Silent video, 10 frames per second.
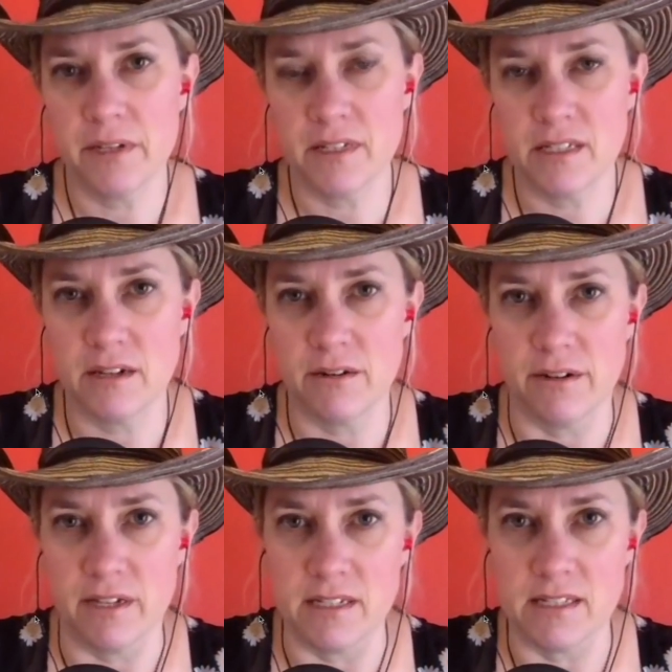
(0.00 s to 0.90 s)

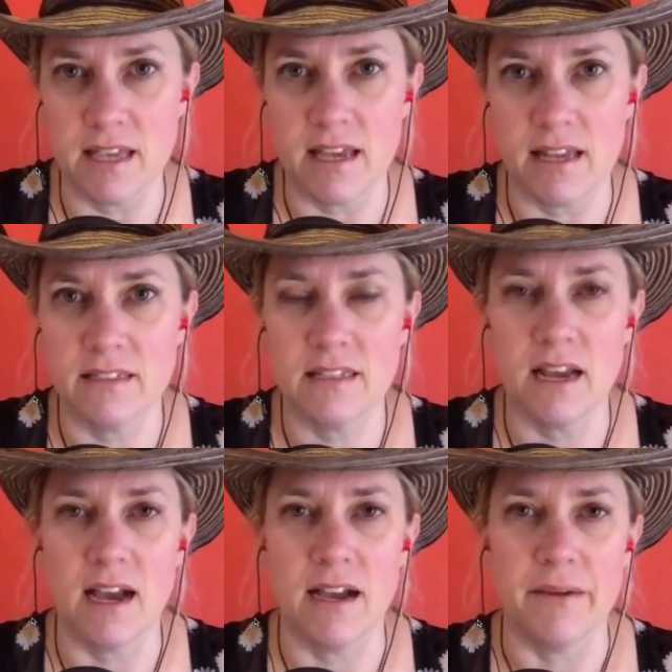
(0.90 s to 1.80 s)
series that
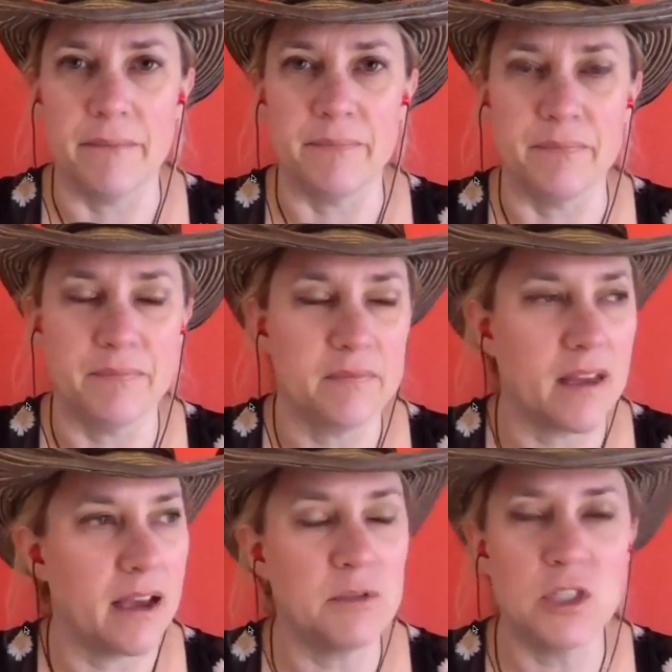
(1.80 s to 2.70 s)

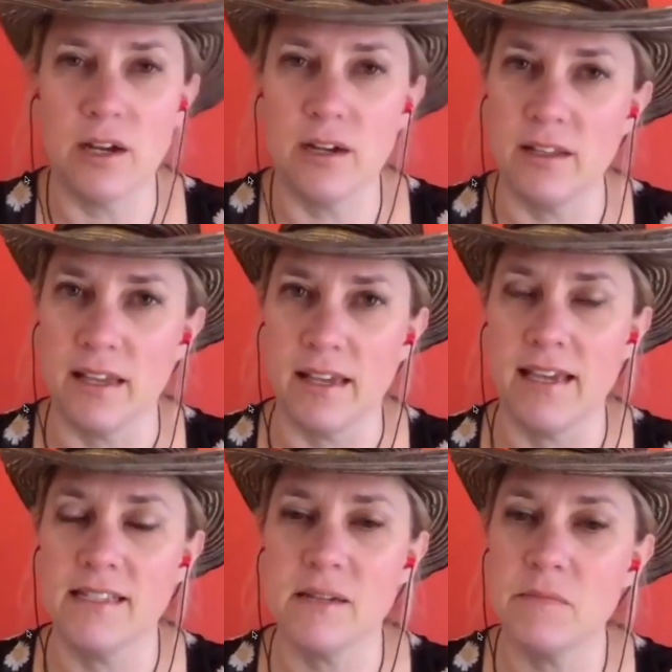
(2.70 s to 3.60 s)
I'm juggling,
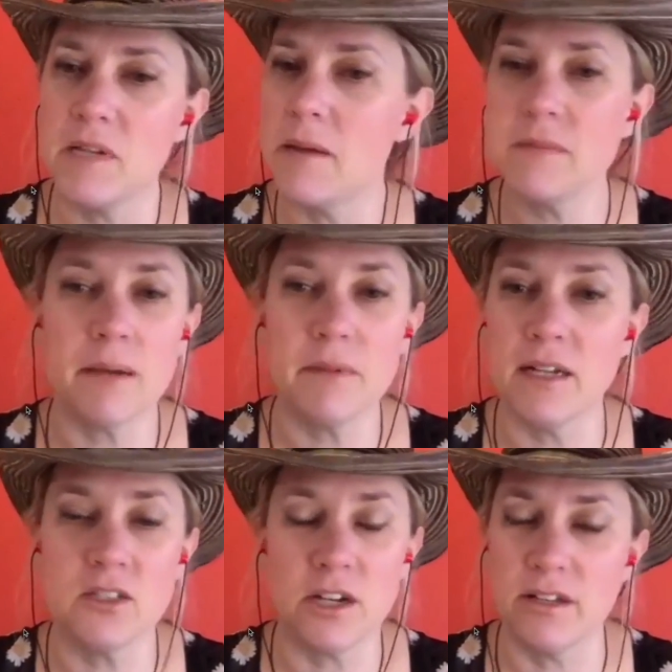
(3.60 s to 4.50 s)
and sometimes I'm
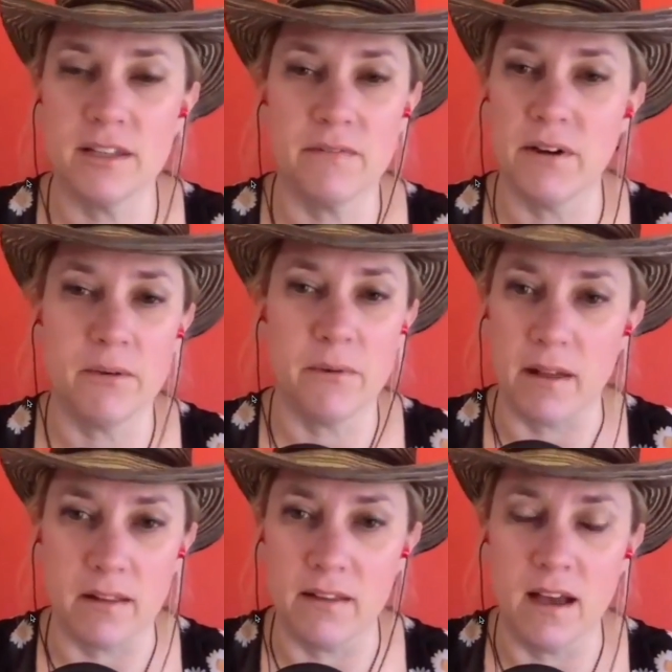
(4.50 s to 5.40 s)
not juggling very
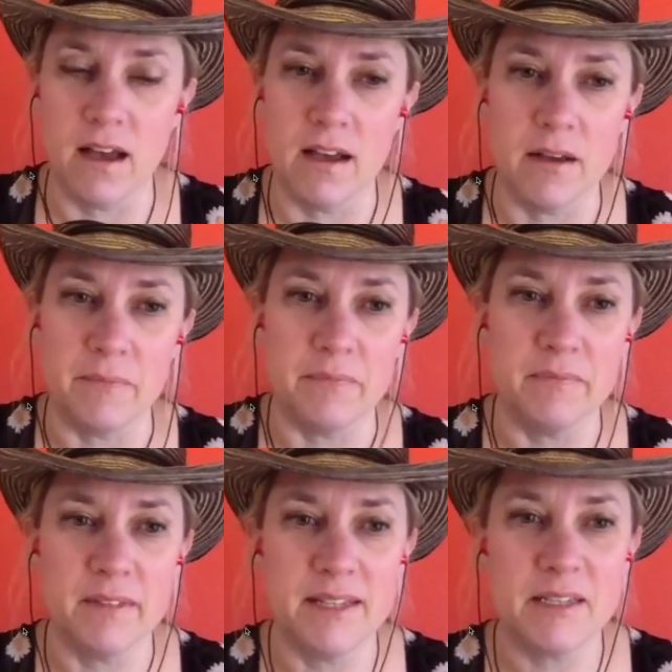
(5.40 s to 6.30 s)
well,
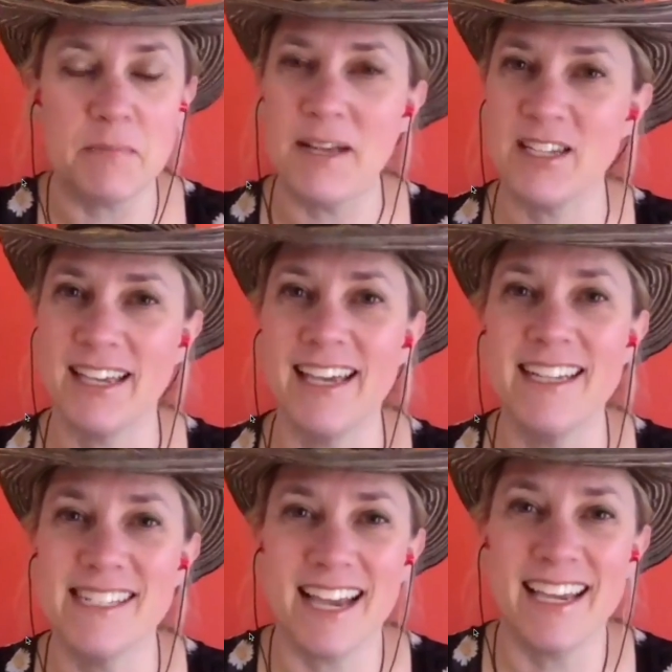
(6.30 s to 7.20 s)
especially
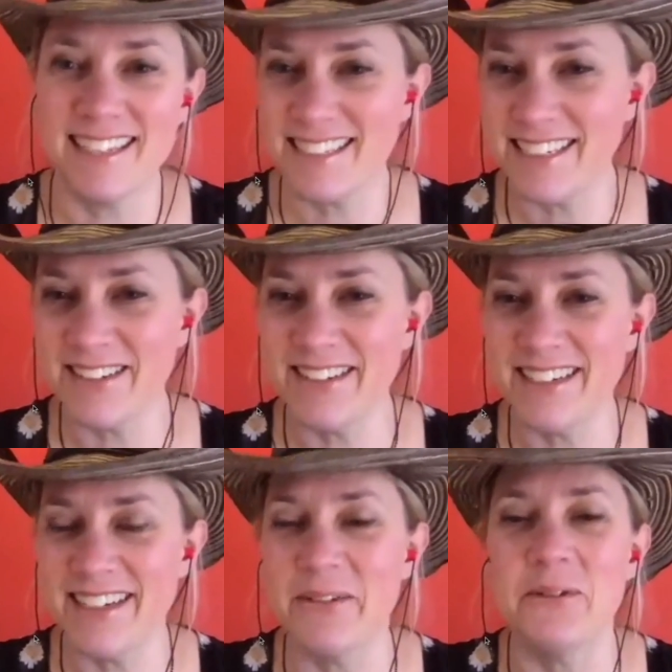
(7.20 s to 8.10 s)
as I continue to
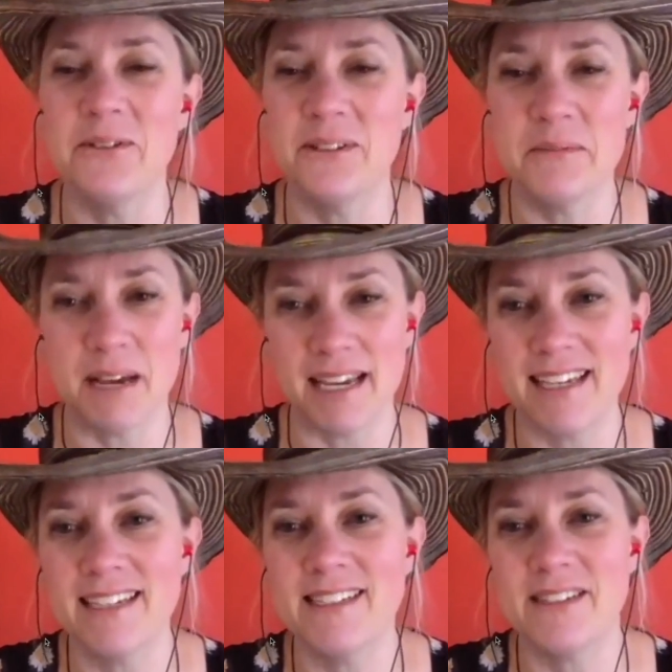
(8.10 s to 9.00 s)
get older and my
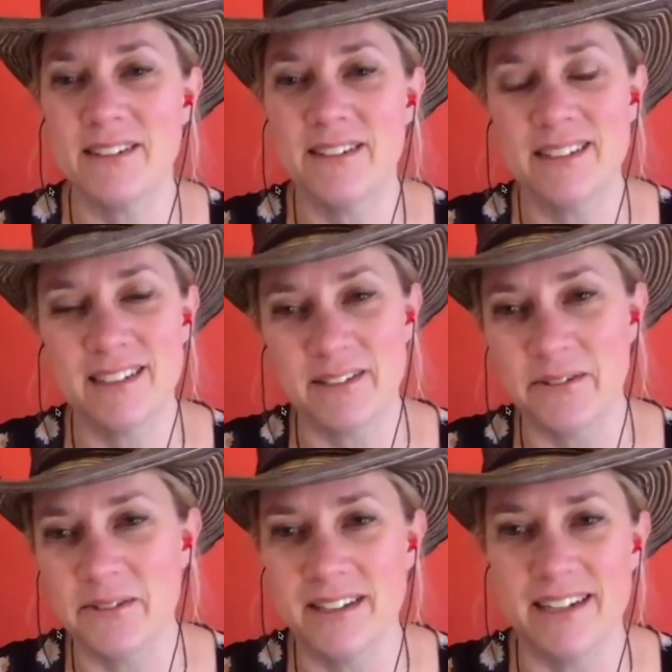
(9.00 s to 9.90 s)
kids are a
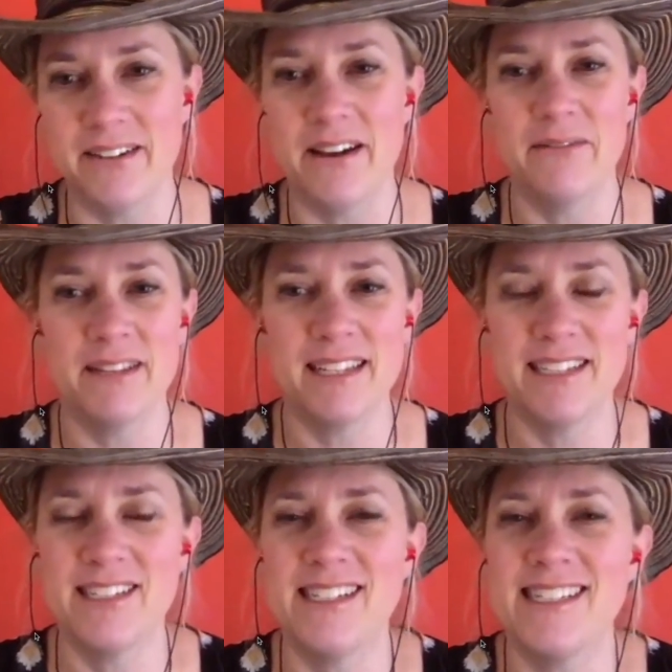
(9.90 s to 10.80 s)
little, everything
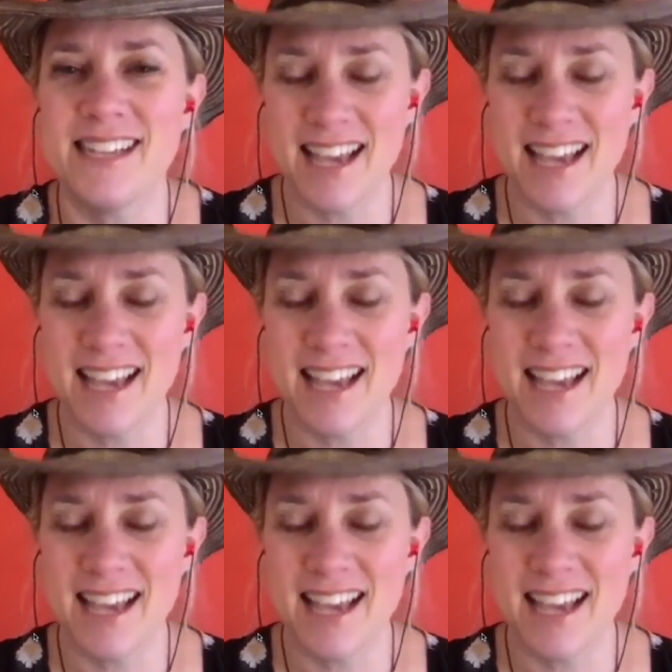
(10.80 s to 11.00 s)
just